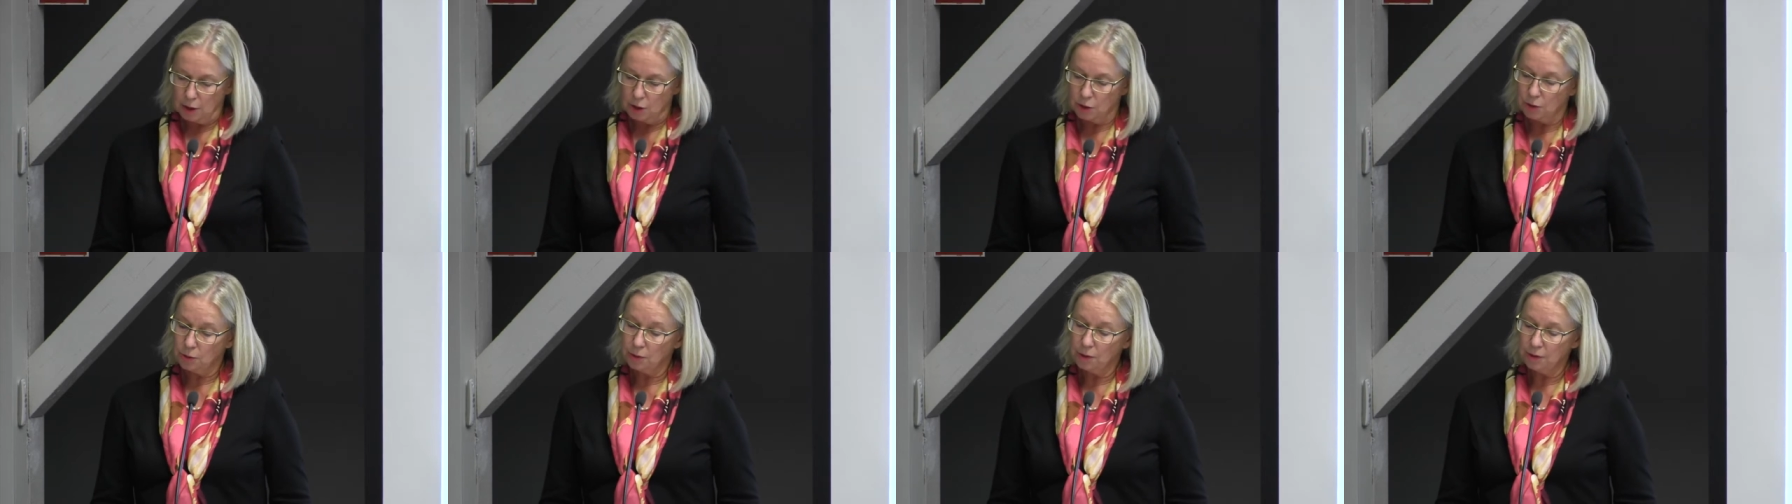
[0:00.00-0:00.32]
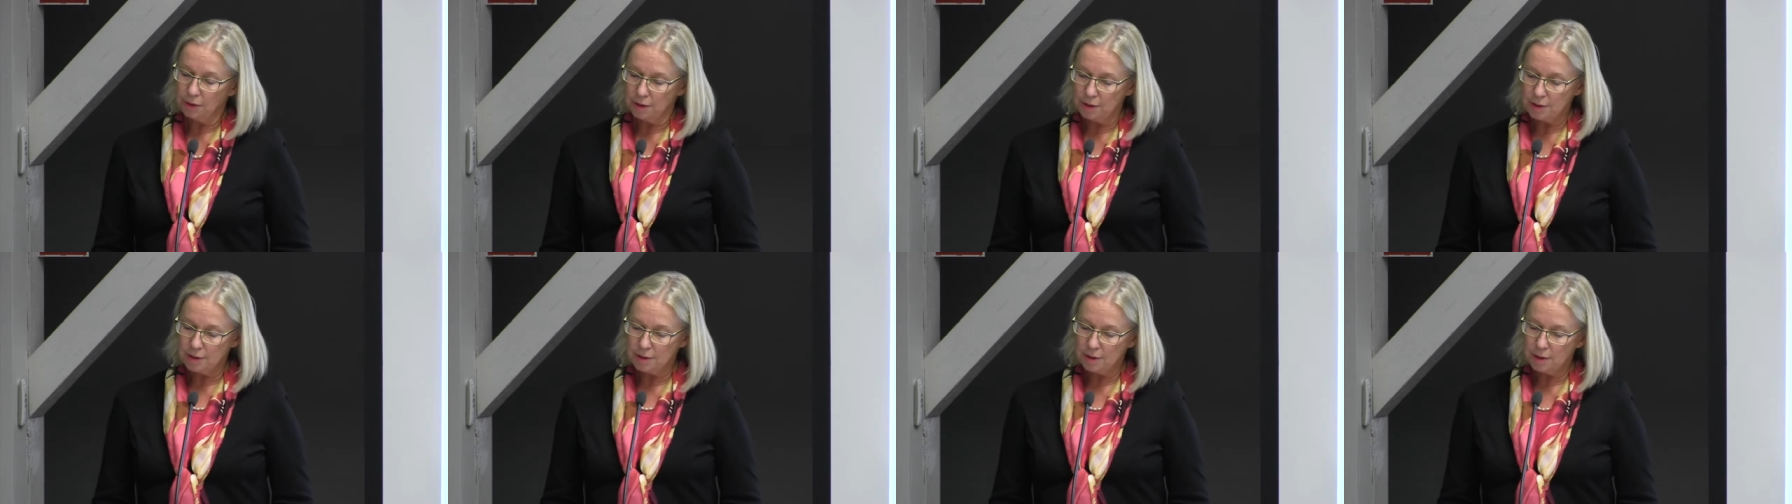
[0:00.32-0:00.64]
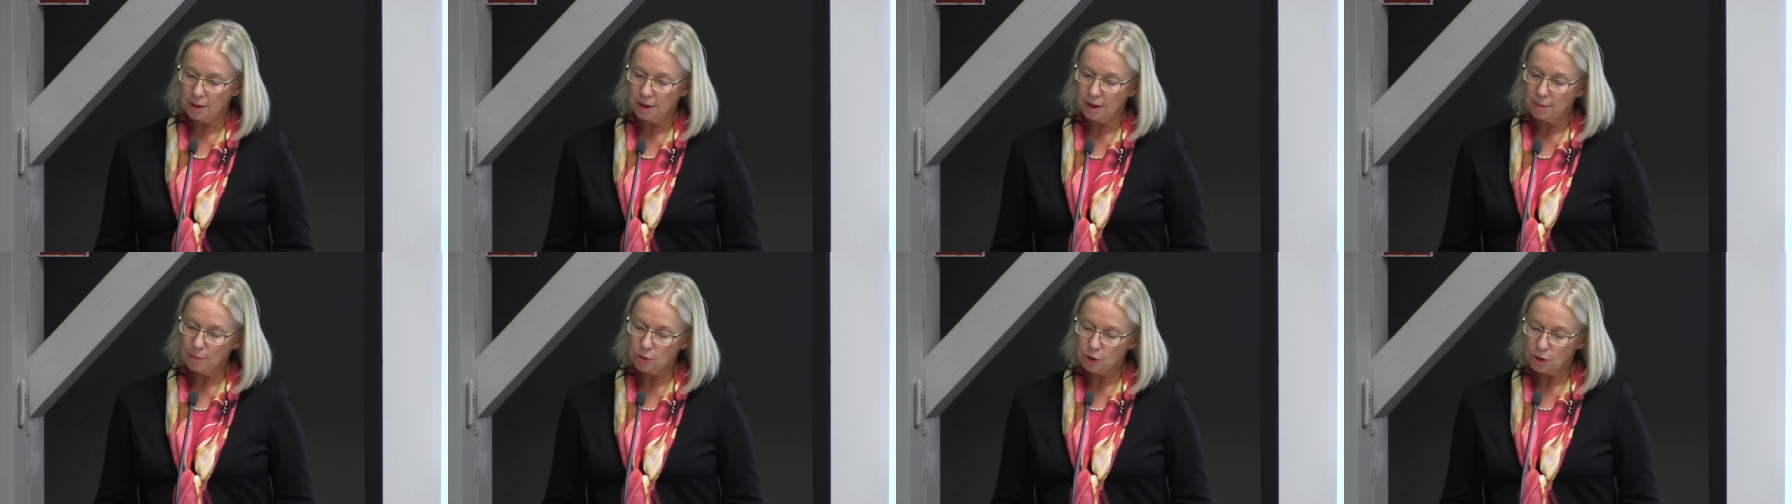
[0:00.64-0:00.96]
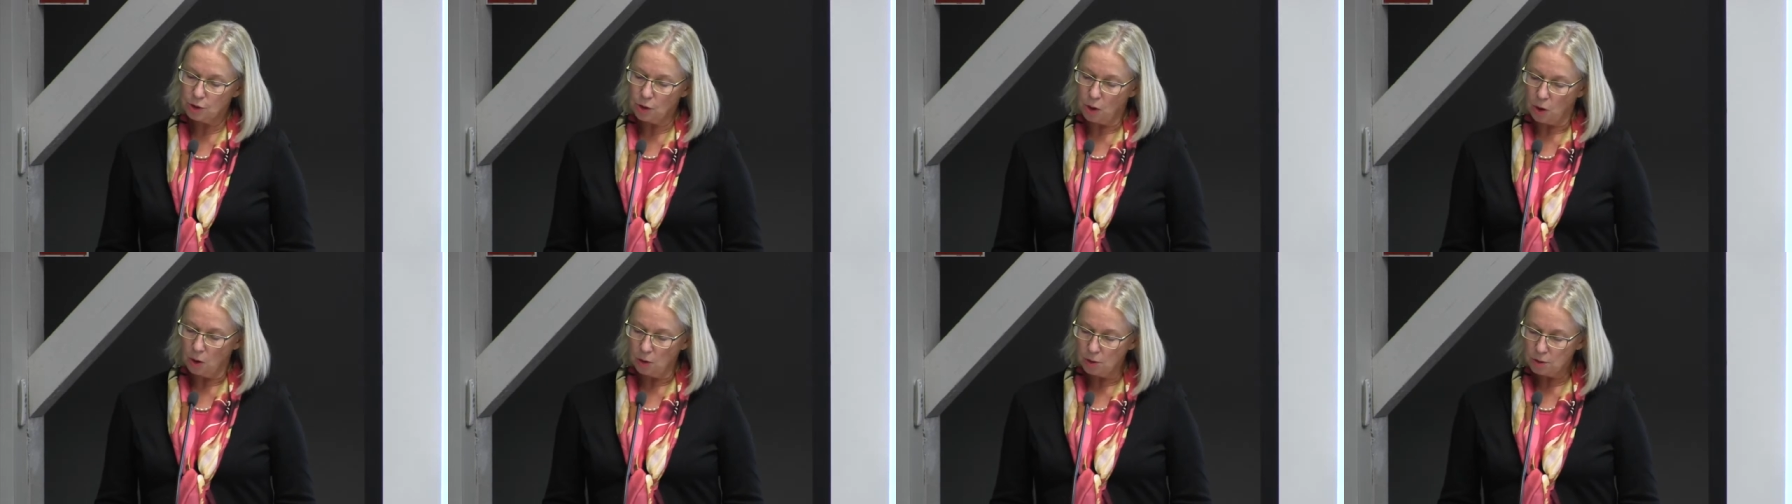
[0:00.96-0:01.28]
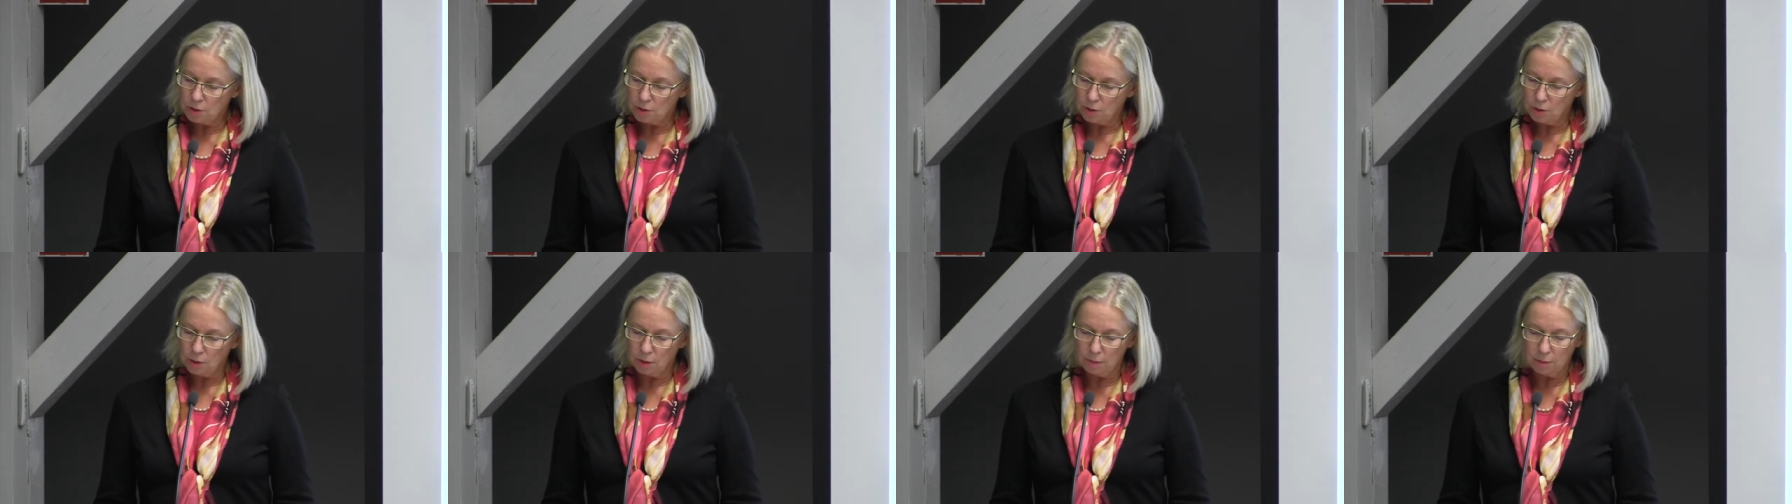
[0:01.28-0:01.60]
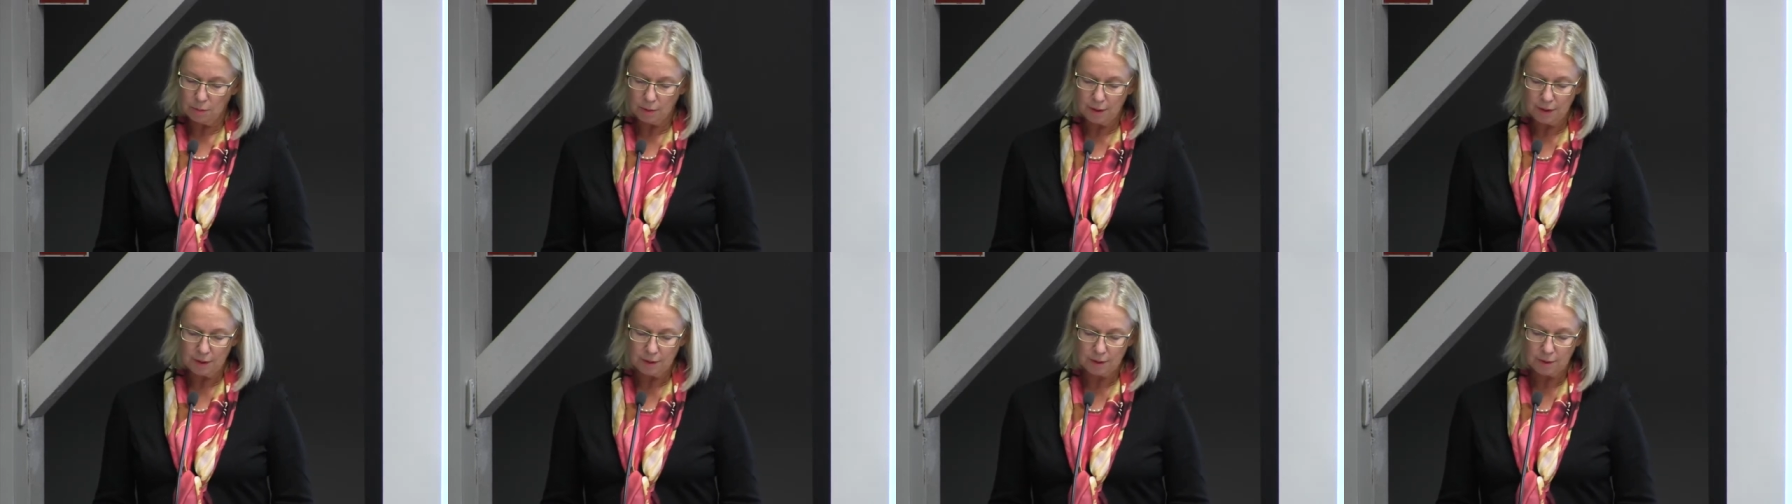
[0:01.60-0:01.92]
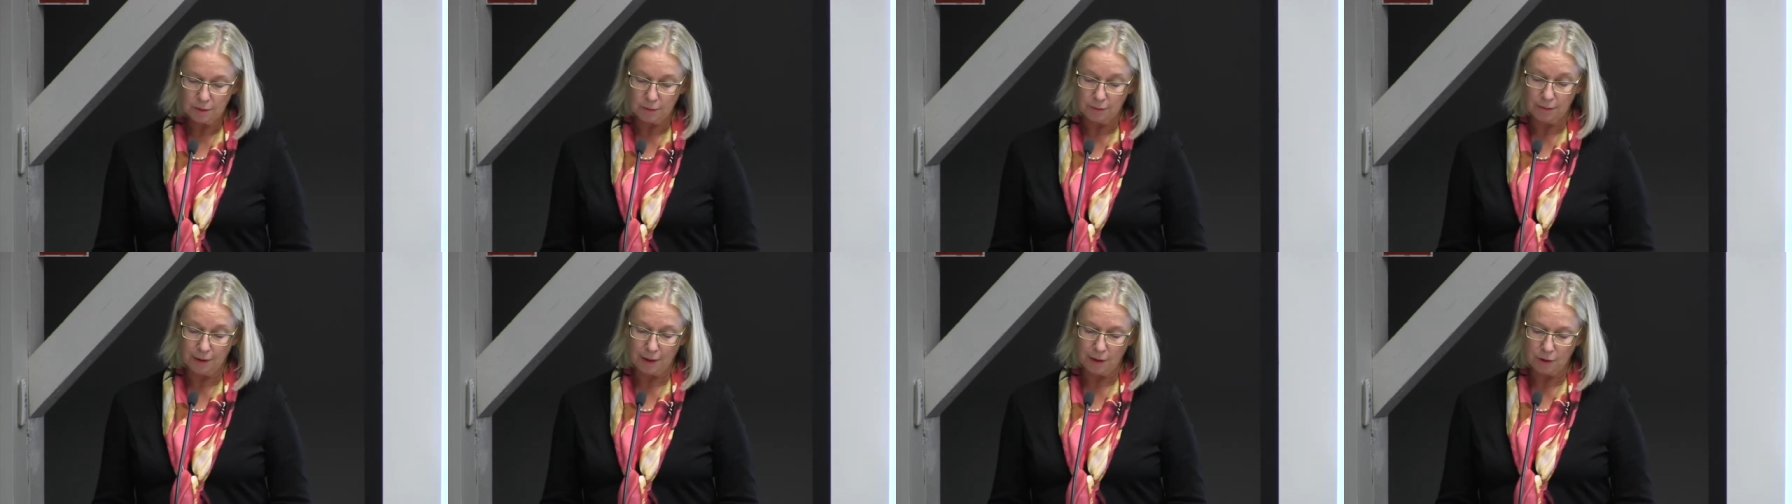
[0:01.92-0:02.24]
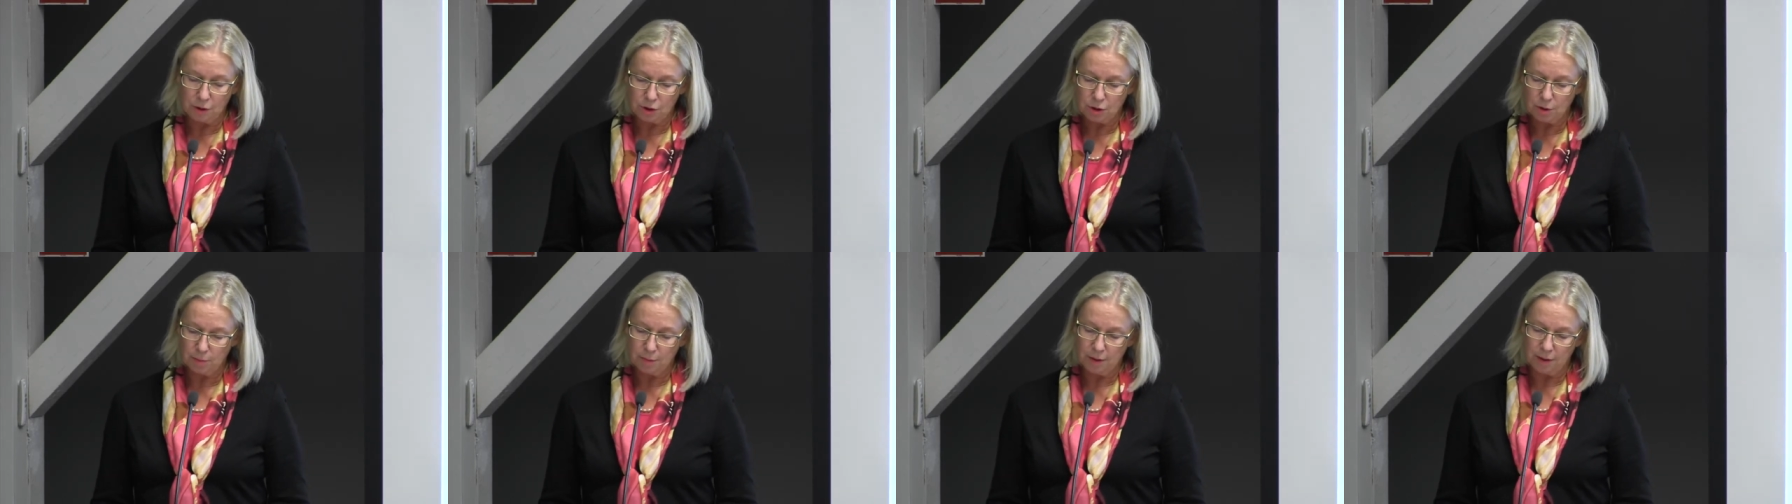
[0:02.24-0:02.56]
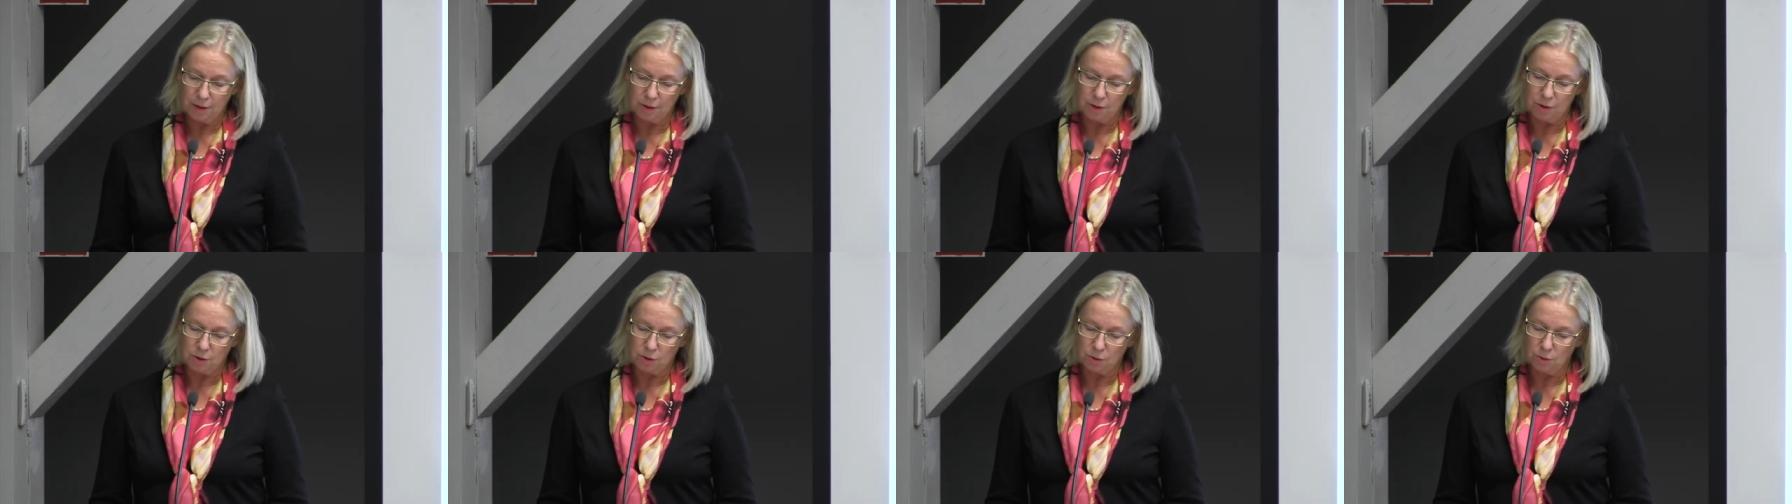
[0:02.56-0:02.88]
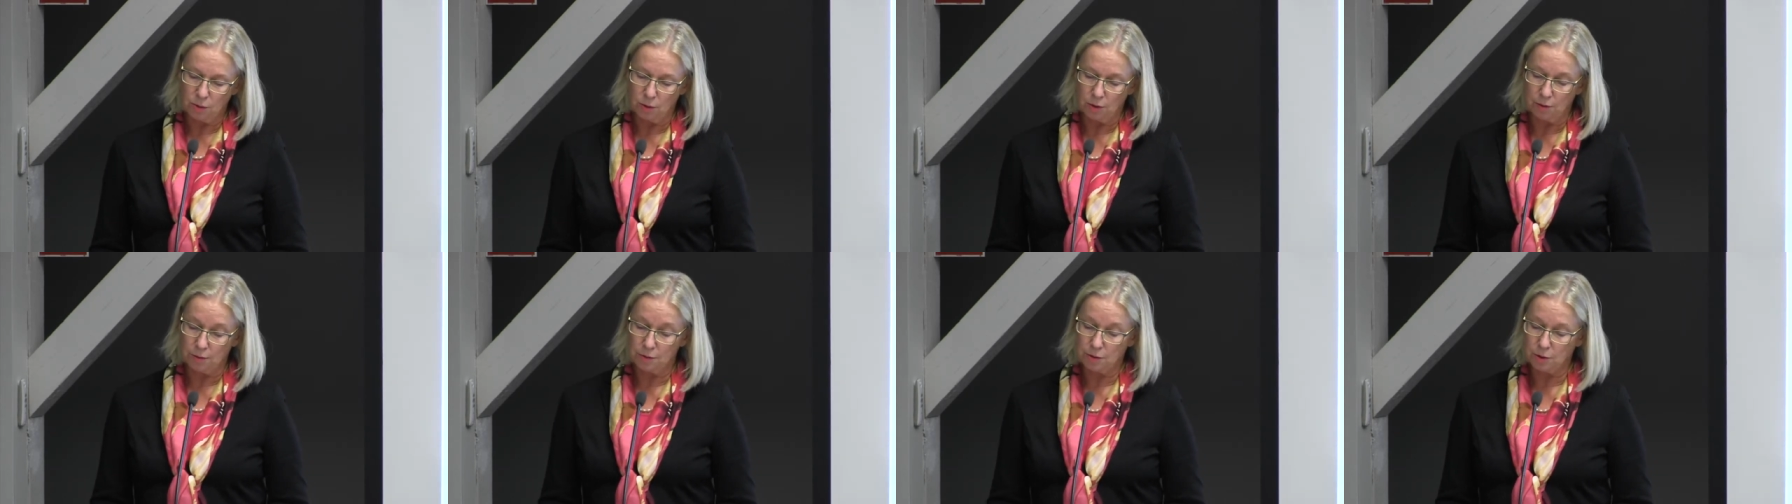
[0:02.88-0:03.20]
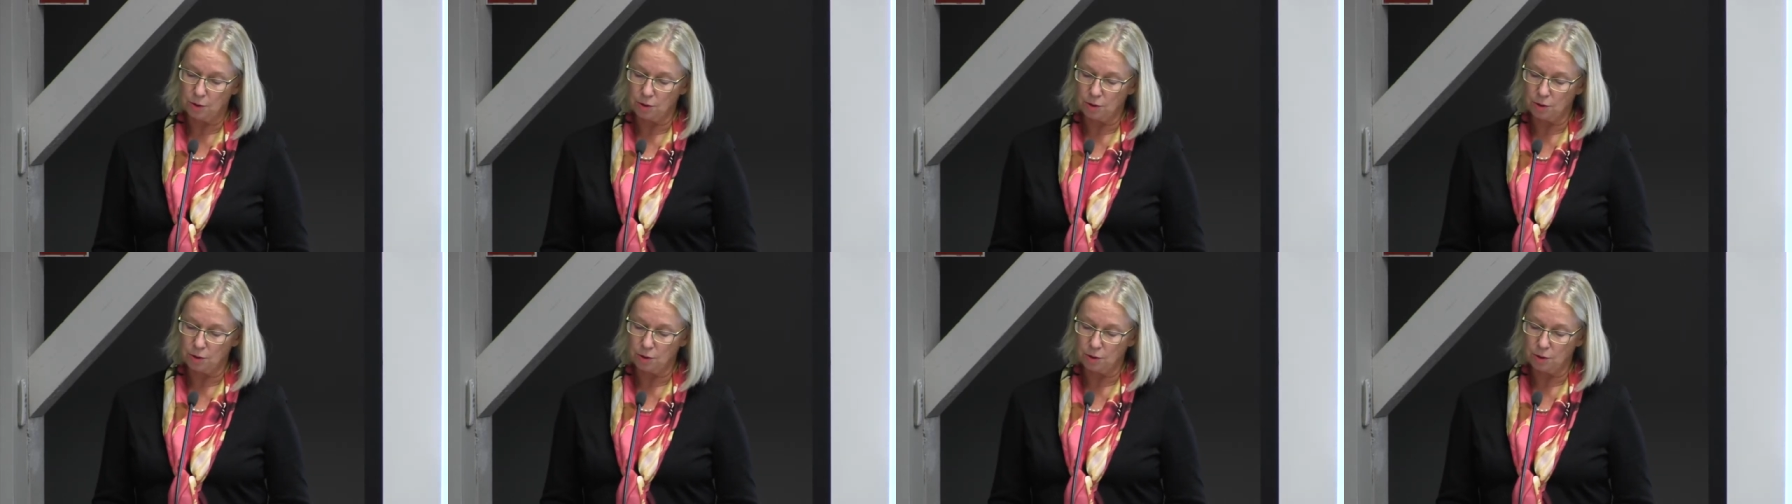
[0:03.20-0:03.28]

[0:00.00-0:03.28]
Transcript: During this time, she also completed a fellowship at the School of